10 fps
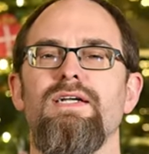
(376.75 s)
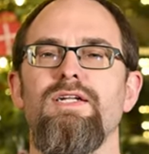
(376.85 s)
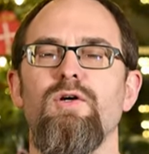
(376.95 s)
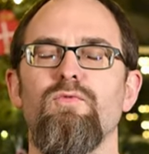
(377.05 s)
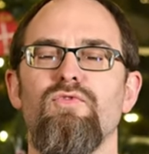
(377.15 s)

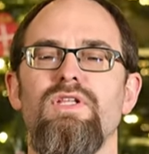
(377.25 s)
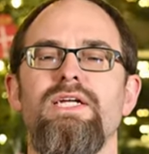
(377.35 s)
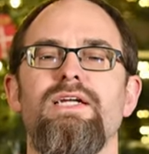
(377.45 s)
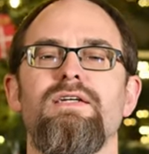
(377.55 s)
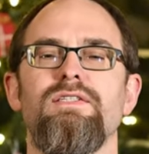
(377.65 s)
and
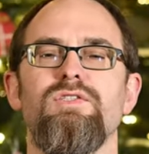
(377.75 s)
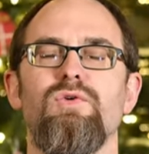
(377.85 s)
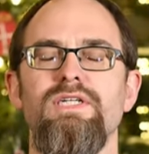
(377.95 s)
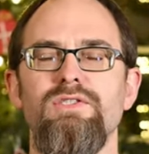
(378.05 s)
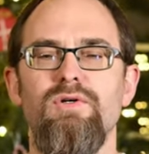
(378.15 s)
hopefully
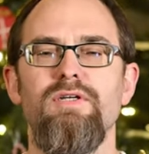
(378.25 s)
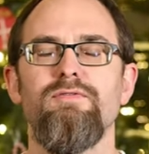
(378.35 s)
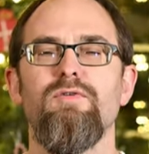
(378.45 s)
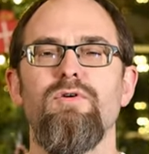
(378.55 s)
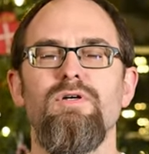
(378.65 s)

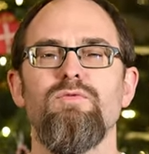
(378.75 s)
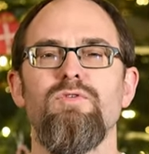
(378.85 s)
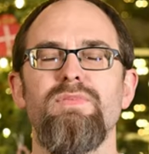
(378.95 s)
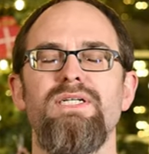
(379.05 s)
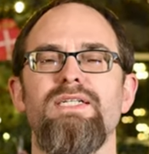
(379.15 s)
2024
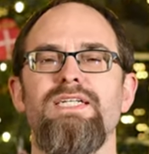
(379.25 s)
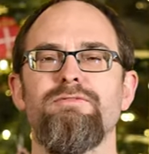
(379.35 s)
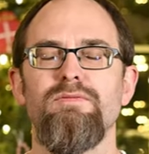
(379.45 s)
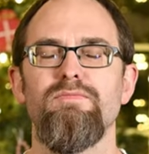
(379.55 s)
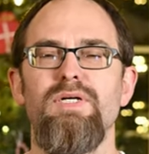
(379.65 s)
will be an
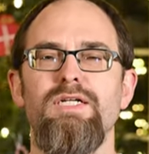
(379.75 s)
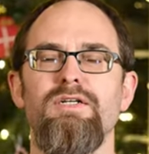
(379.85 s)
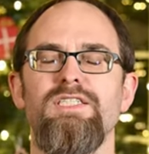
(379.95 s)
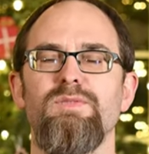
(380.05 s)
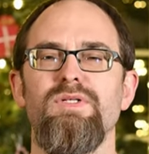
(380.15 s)
even
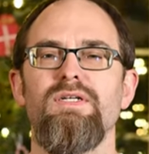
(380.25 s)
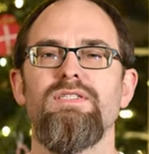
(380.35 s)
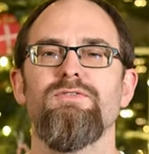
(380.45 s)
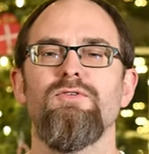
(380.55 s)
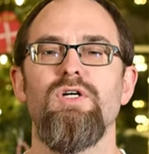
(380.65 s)
better
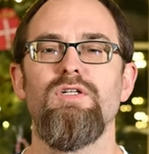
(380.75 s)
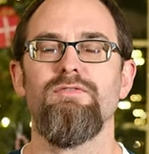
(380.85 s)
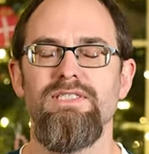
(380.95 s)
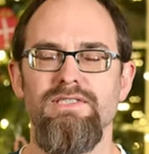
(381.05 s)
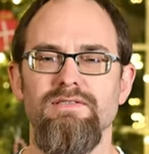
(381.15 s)
experience for all of
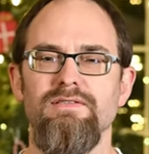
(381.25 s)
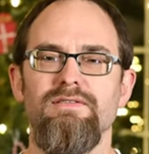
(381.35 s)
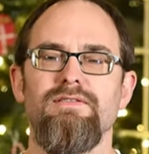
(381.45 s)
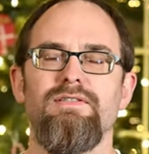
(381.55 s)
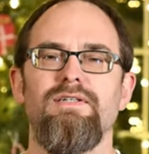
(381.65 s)
us.
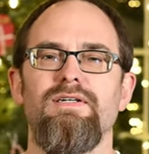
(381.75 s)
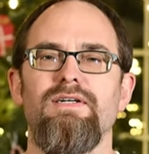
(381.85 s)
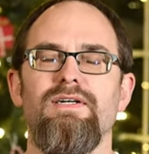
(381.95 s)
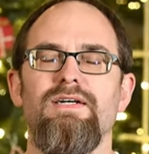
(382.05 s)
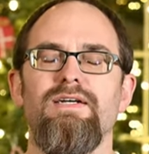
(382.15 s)

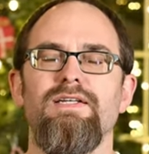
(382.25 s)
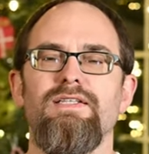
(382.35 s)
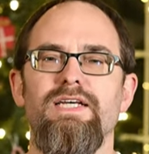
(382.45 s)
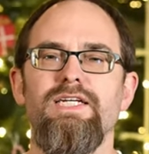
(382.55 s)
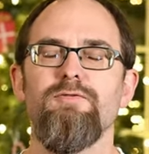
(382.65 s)

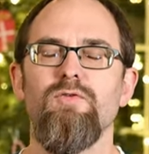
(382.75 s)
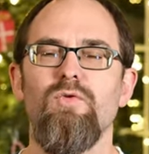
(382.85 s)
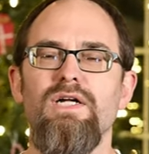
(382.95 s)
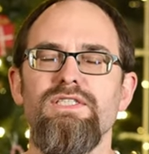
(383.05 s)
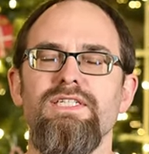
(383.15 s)
Thank you for
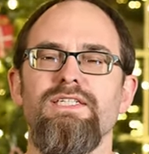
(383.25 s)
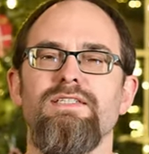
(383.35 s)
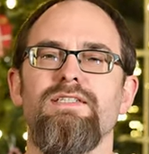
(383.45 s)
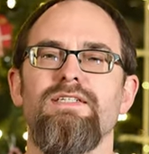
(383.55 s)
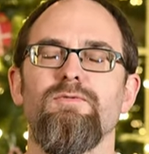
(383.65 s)
watching.
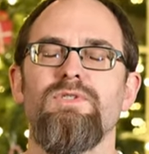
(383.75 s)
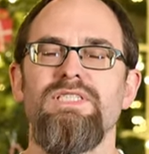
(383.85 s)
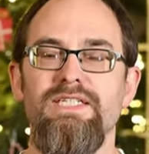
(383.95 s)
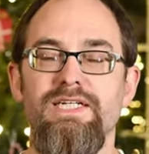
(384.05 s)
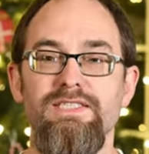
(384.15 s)
We'll
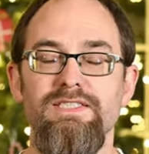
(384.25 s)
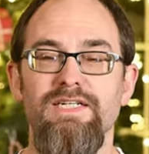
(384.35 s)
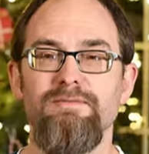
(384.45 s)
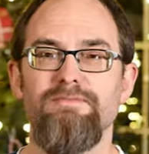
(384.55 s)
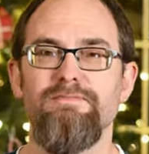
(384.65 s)
see you next
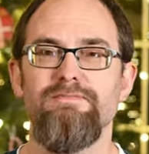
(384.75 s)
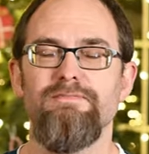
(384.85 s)
time.